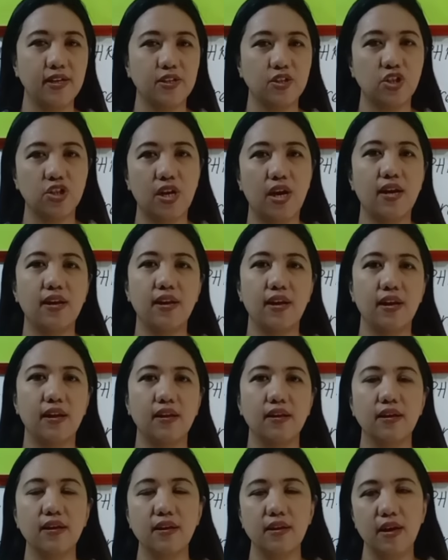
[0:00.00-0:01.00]
channel.
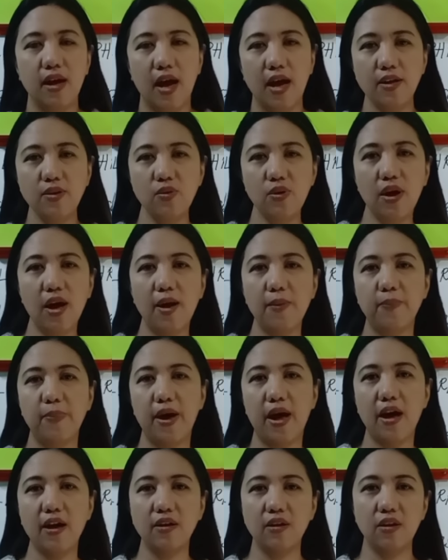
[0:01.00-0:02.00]
Ano nga ba
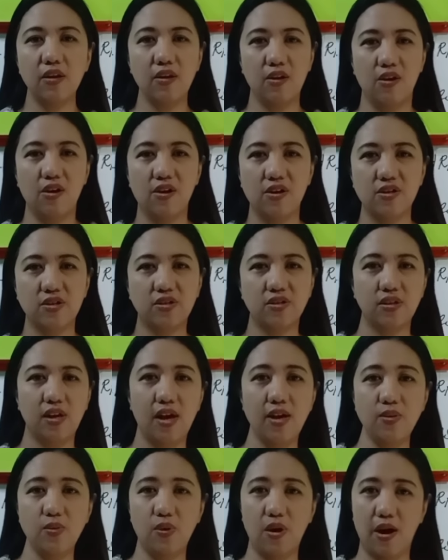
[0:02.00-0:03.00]
ang clause?
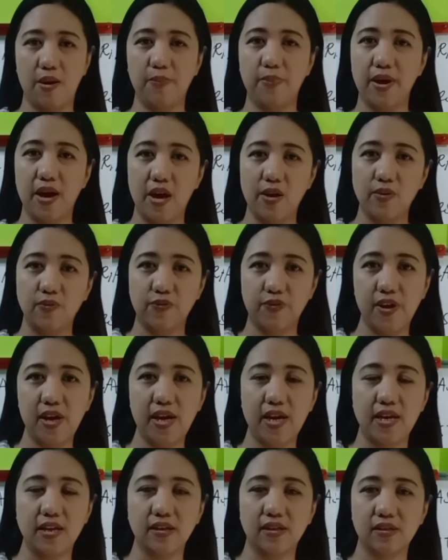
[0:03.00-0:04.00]
Ano nga ba ang
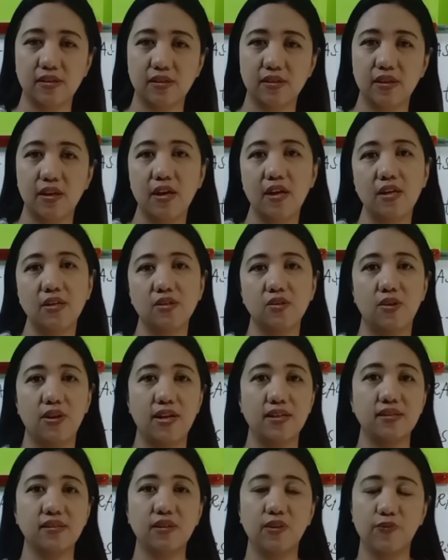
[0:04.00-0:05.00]
phrase? So
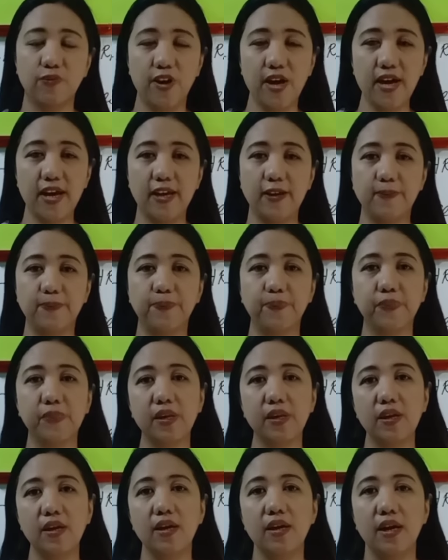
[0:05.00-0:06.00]
let's define.
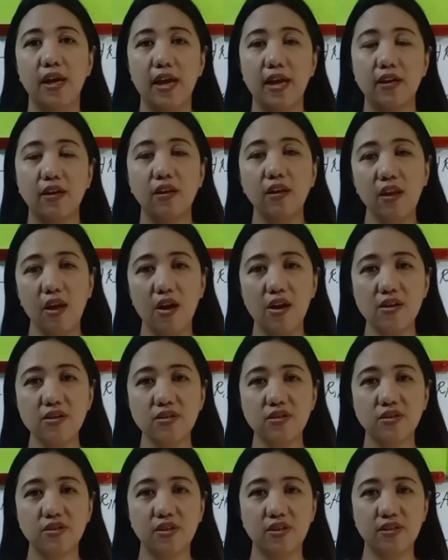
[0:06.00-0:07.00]
A
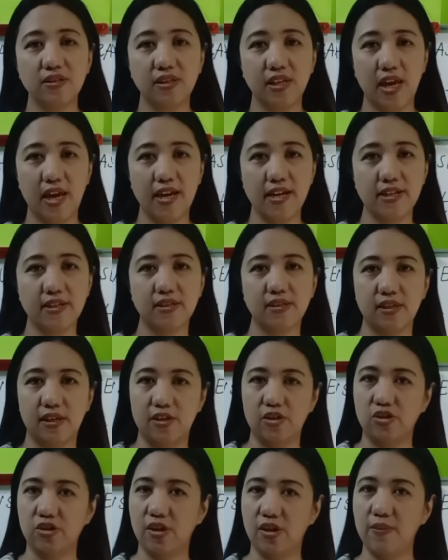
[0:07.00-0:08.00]
clause contains a
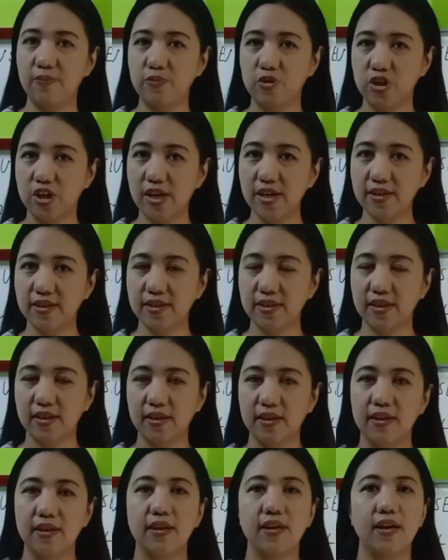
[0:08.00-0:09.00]
subject
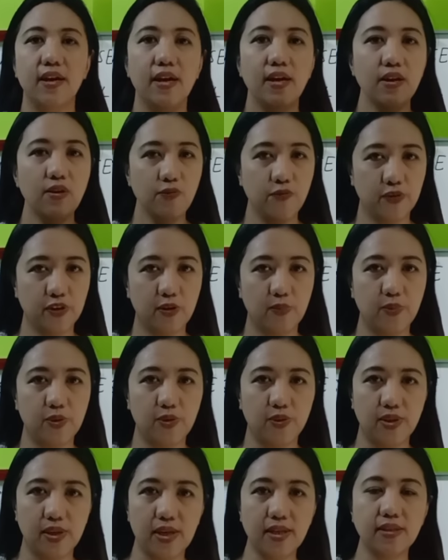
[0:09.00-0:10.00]
and a verb
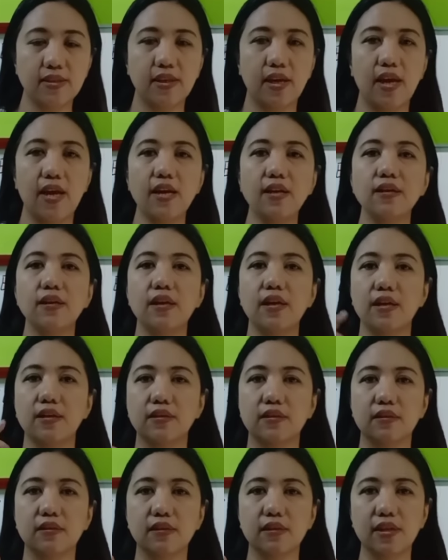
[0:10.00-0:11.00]
unit, and it
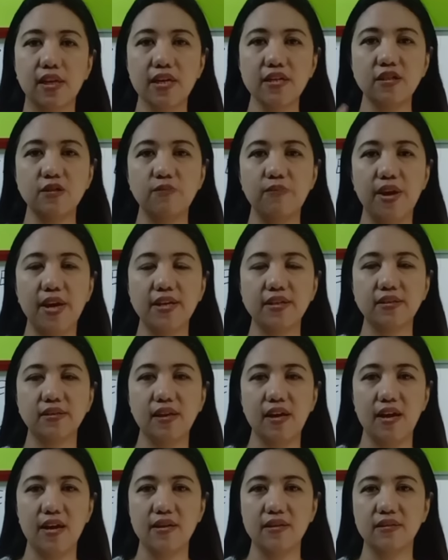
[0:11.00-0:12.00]
does make
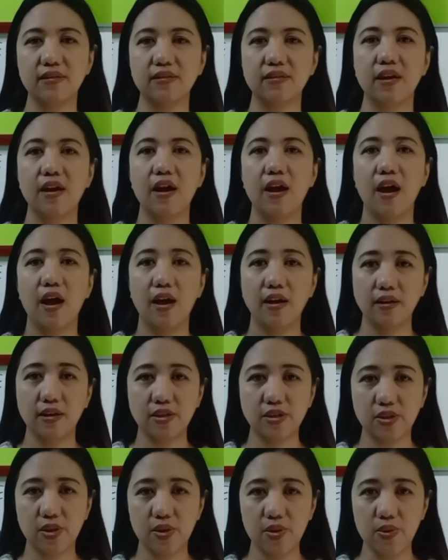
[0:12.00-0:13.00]
sense on
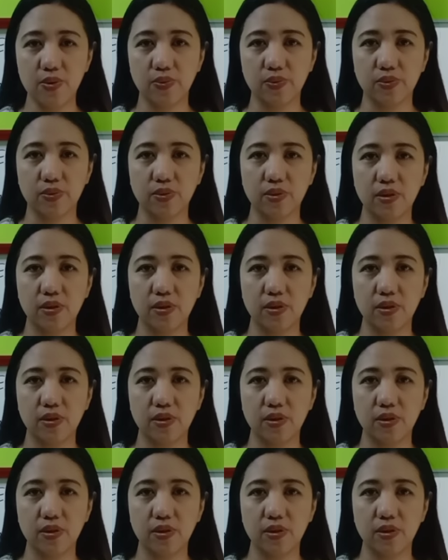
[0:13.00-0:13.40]
its own.